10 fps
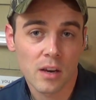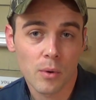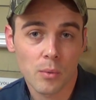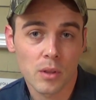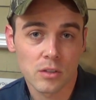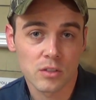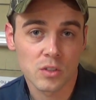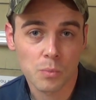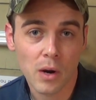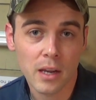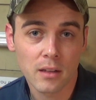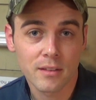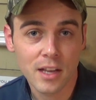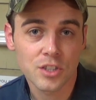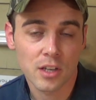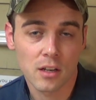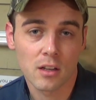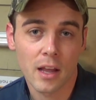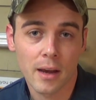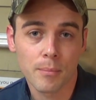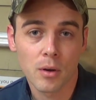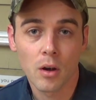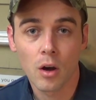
anywhere where there's a spring tension clamp,